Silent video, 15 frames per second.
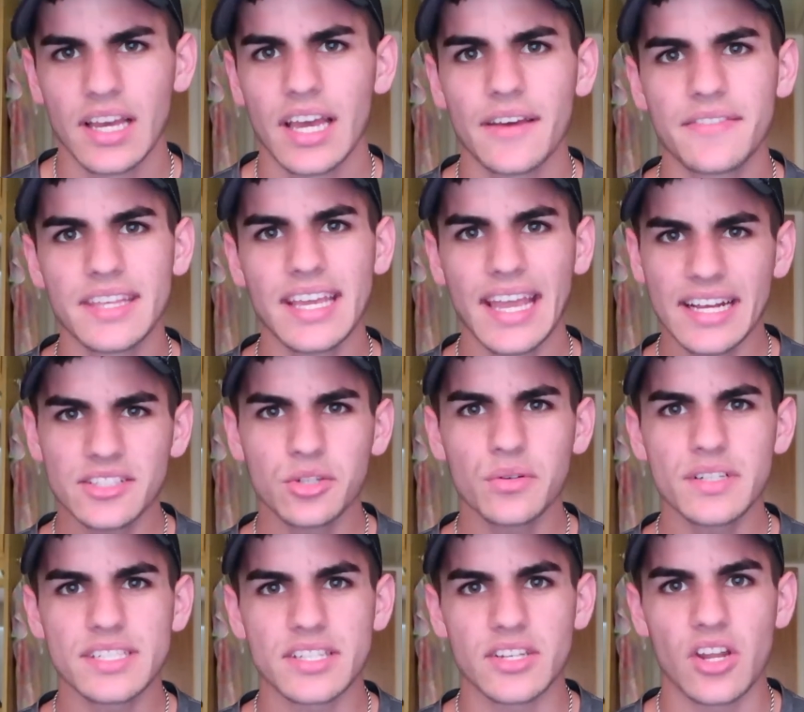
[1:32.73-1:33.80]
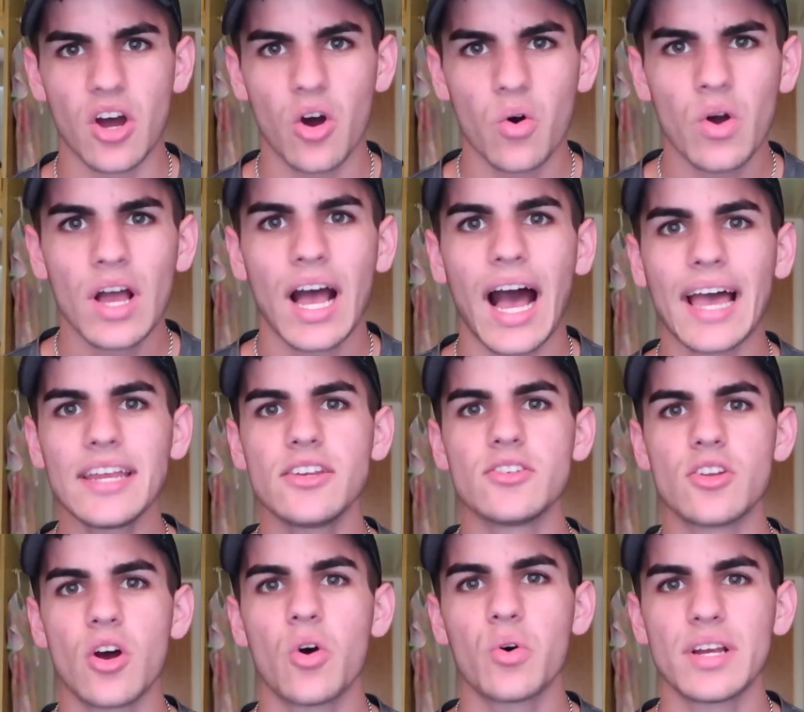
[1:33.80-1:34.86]
If the answer is no, I
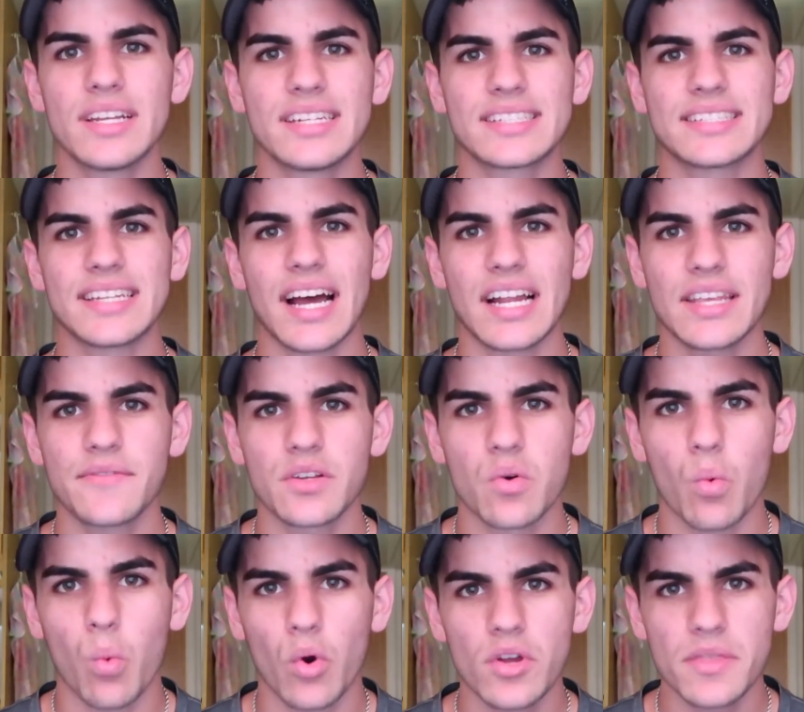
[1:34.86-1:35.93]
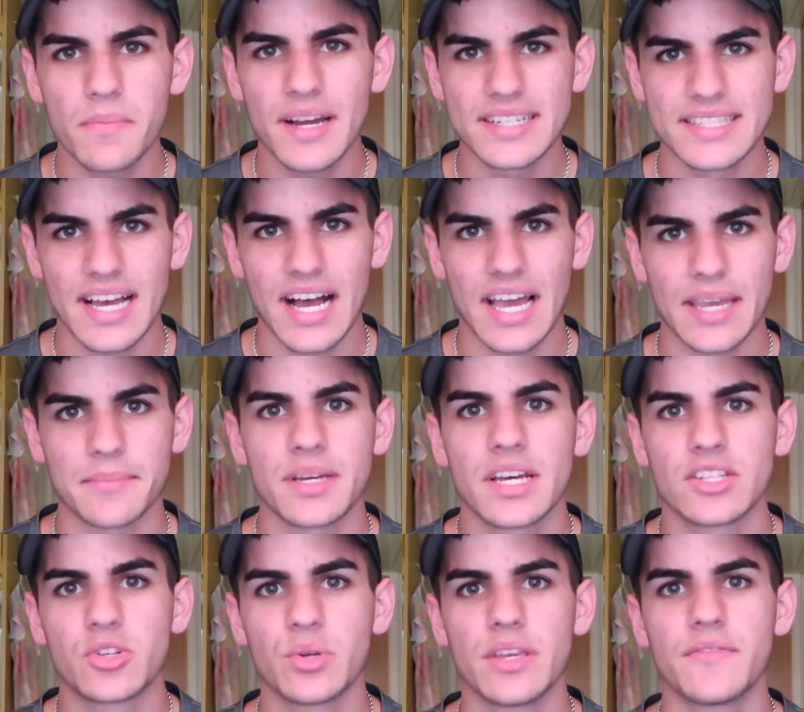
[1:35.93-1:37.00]
know it is not even worth my time
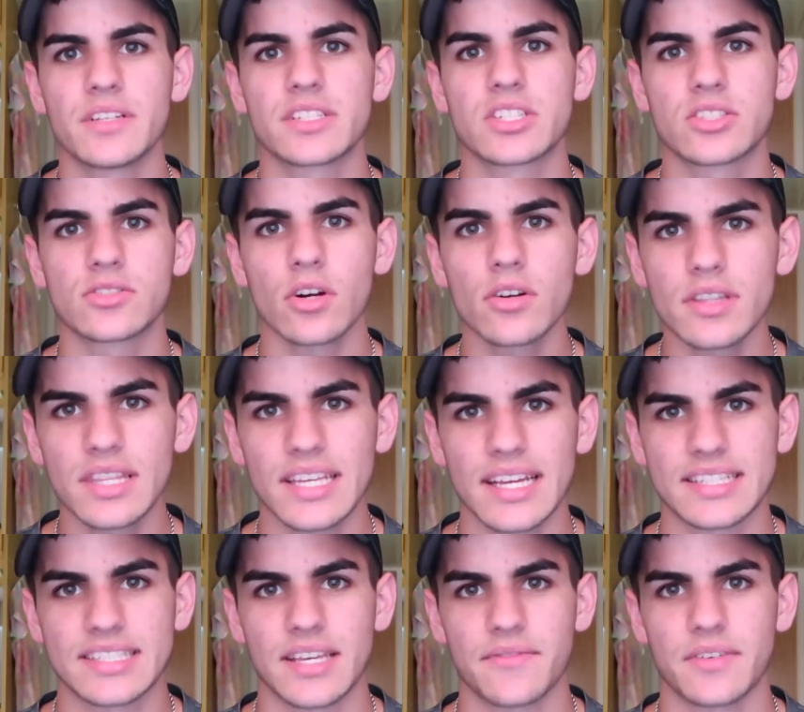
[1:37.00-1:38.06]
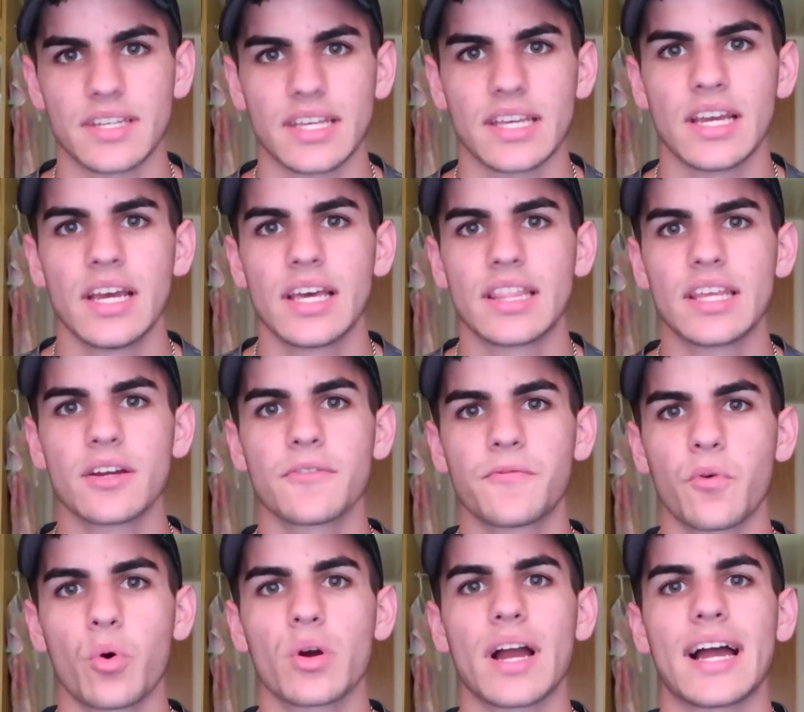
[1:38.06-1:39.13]
to even start the activity,
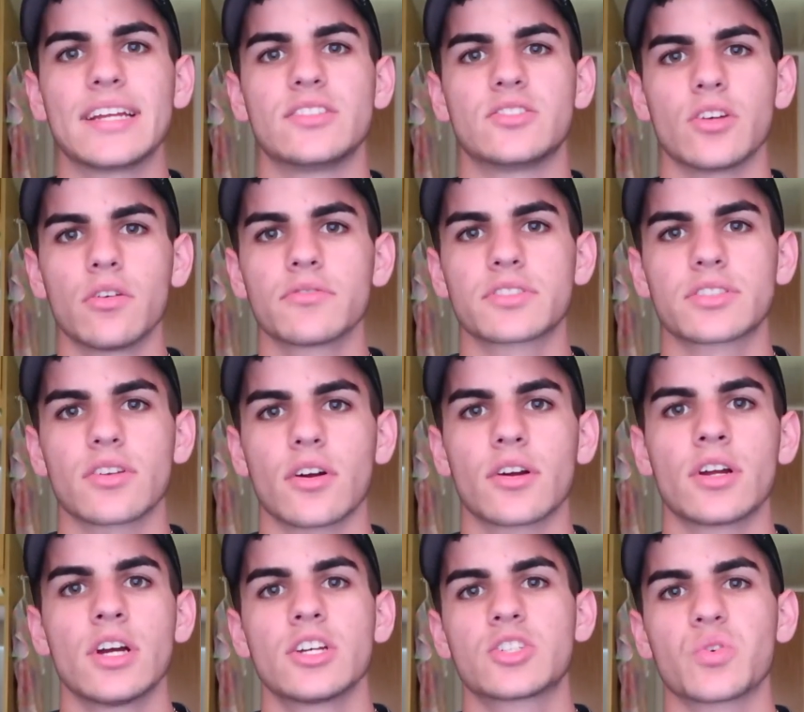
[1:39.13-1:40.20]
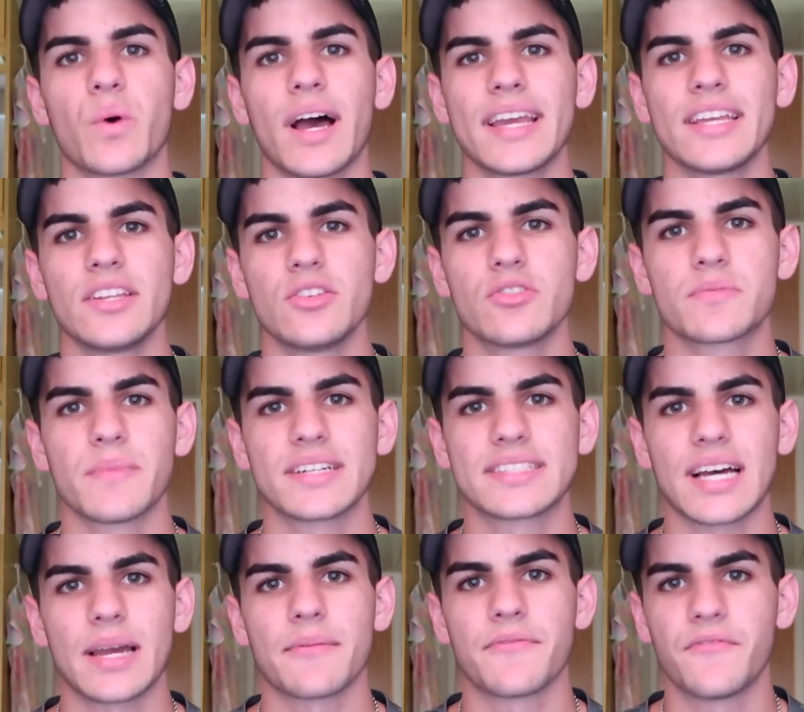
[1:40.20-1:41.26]
therefore I don't start so I can use my
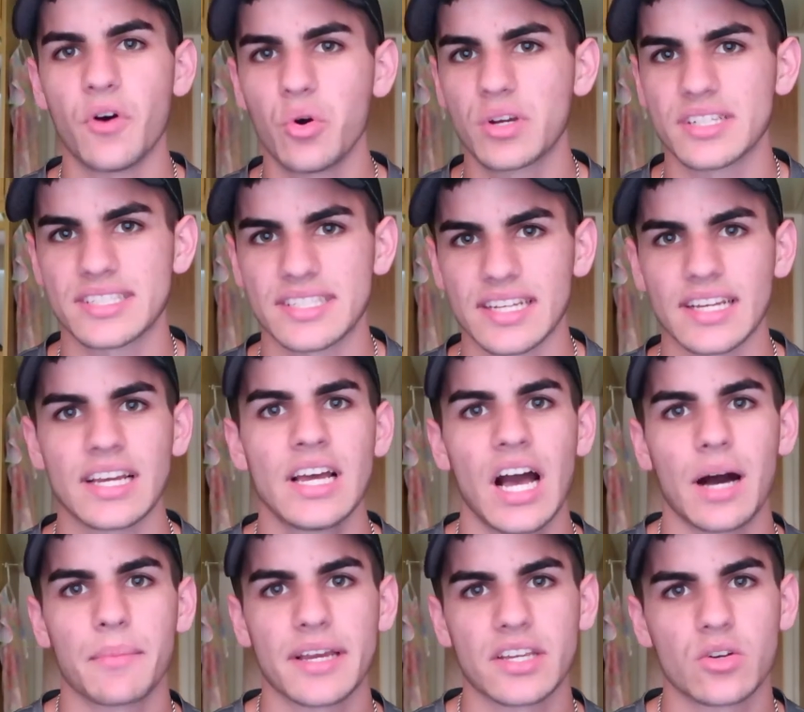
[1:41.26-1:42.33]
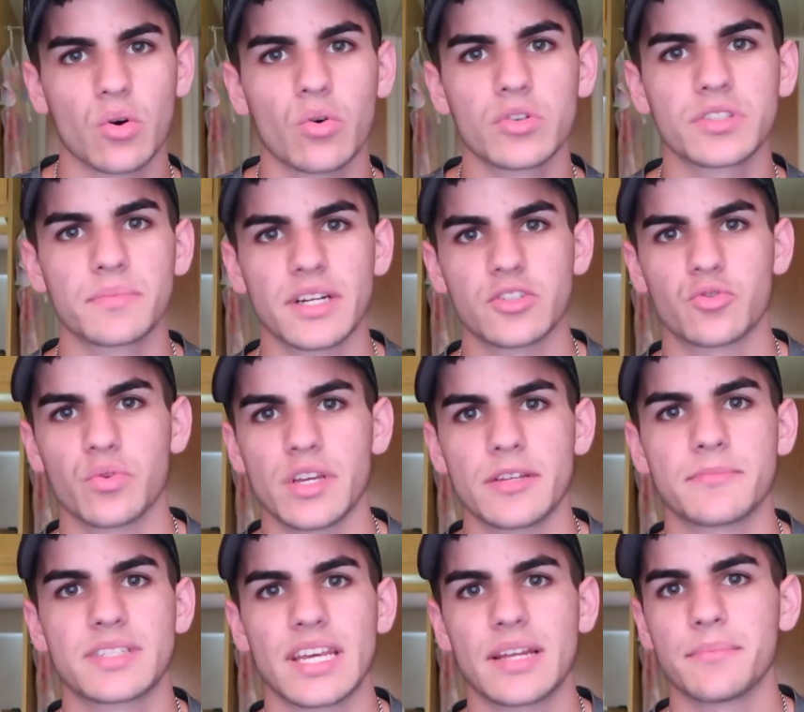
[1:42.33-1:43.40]
time focusing on my goals, my
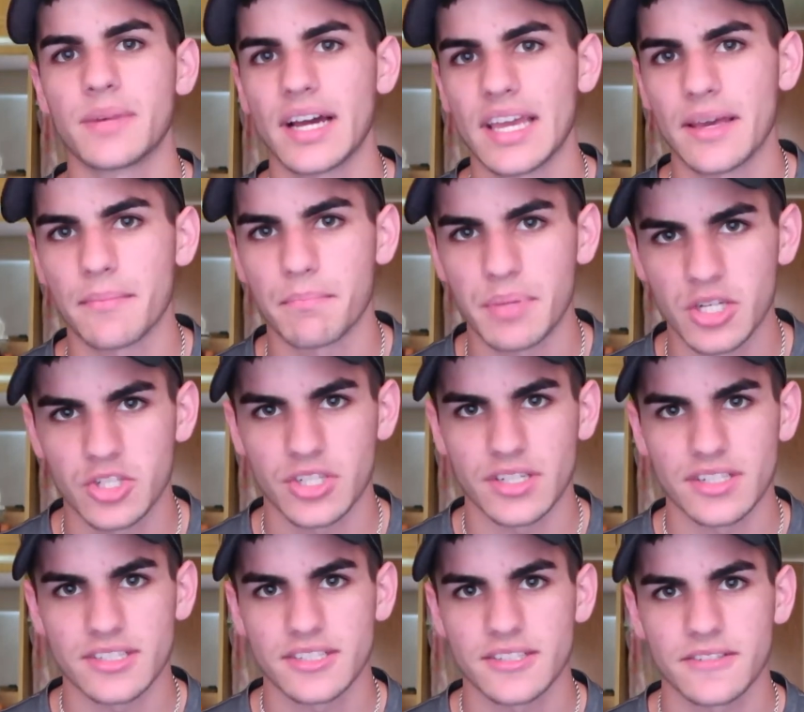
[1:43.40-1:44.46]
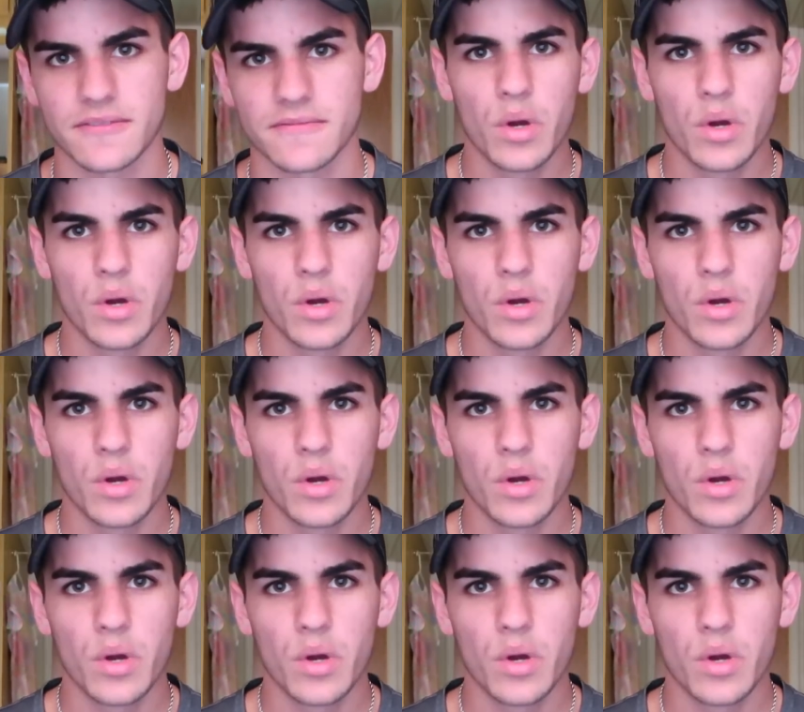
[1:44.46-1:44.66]
dreams, and my ambitions.